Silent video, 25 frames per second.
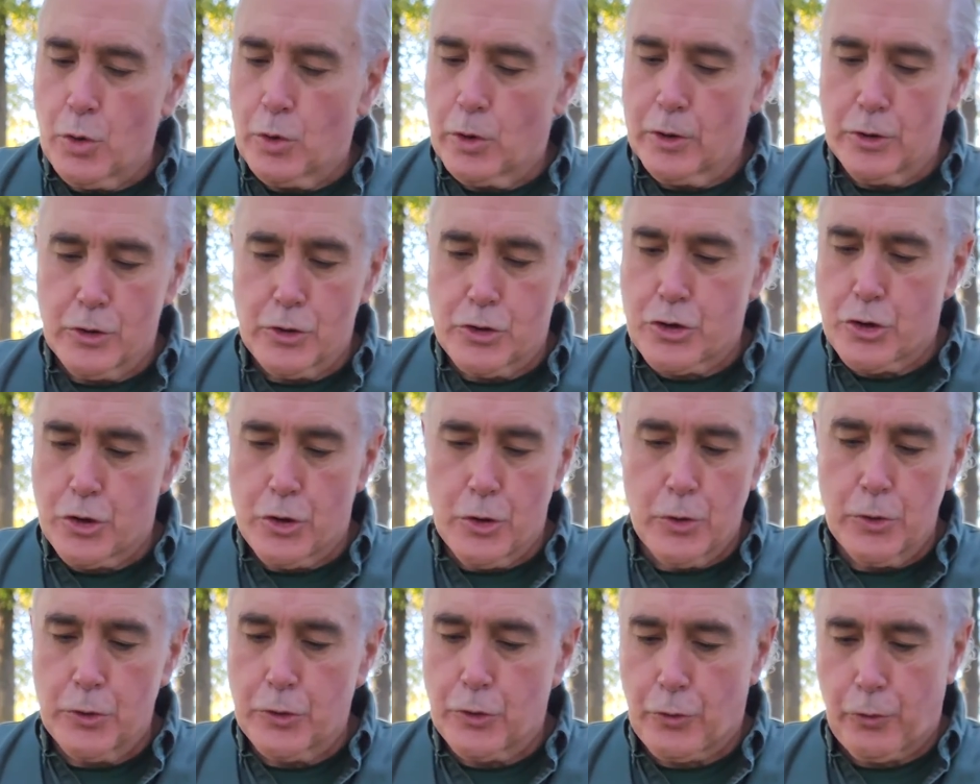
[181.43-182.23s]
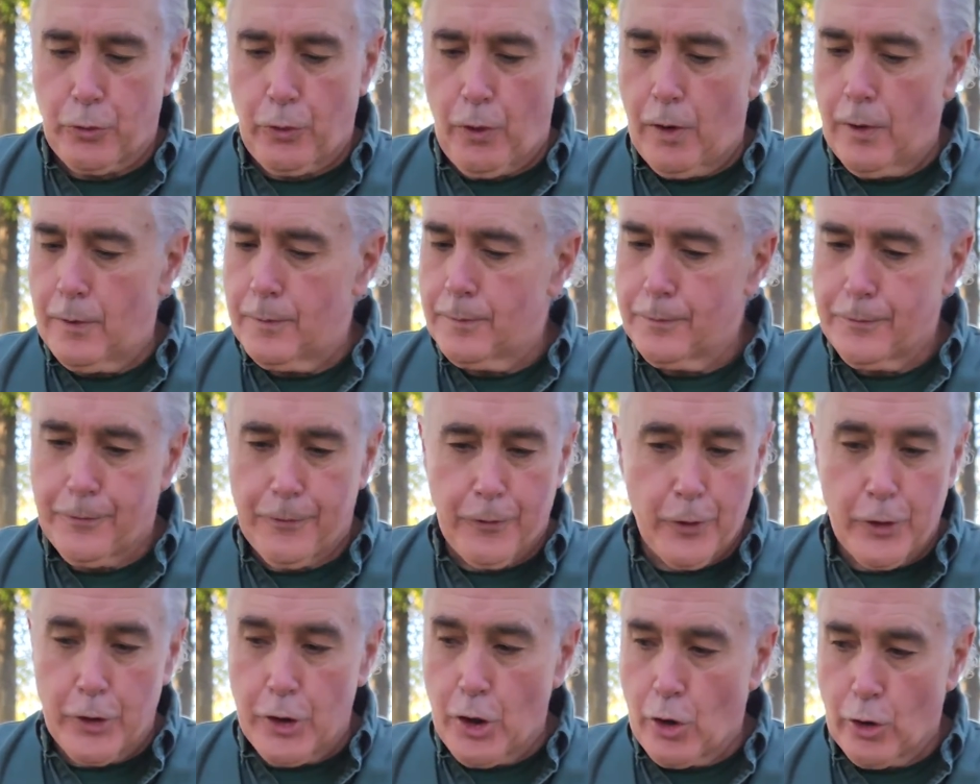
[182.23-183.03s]
can choose from
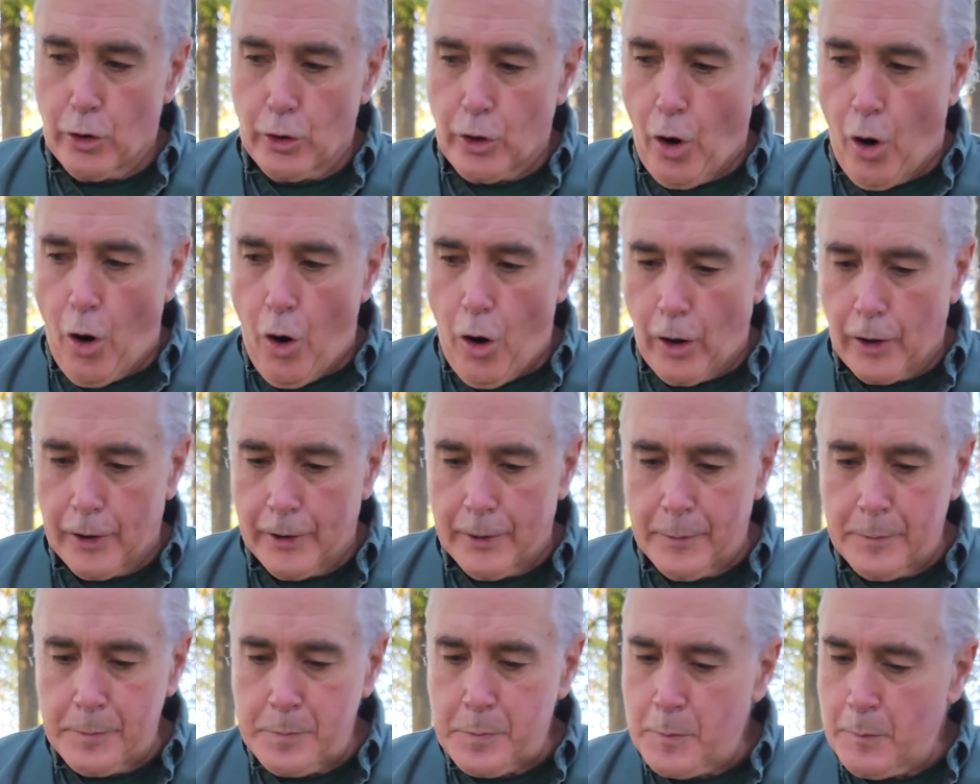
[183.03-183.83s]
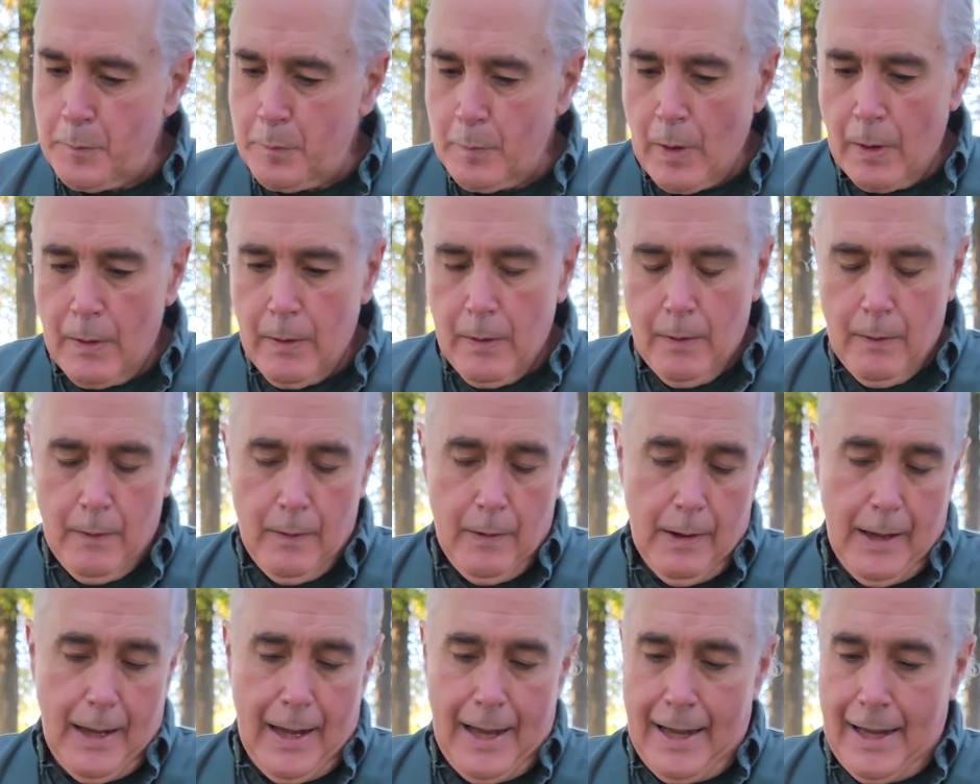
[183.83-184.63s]
for your garden
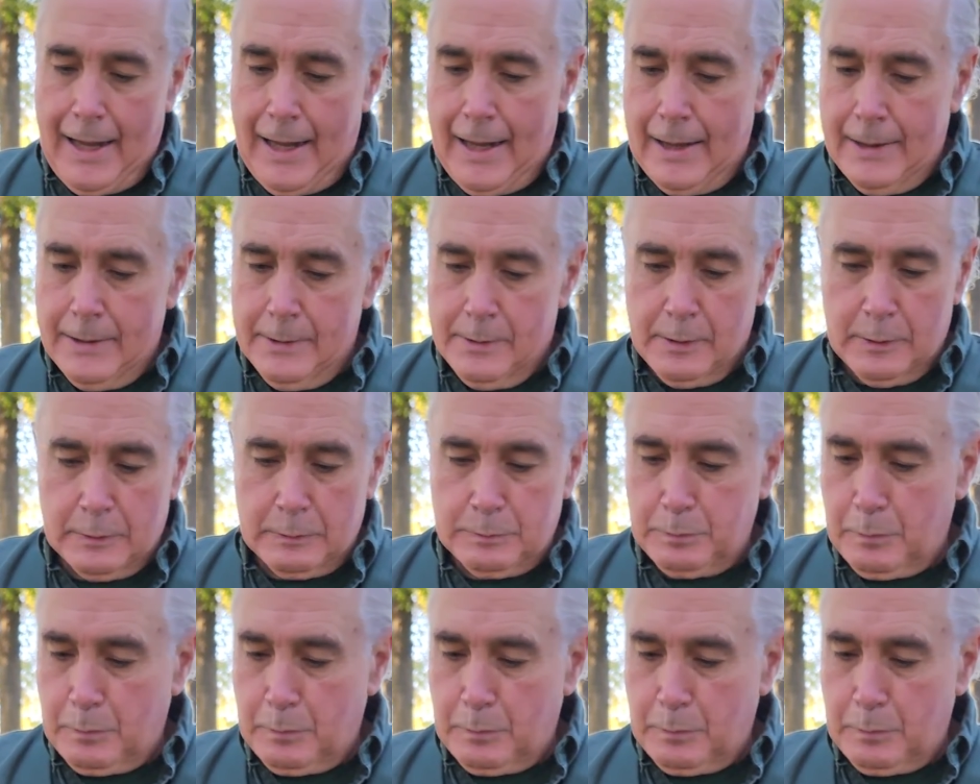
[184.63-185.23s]
and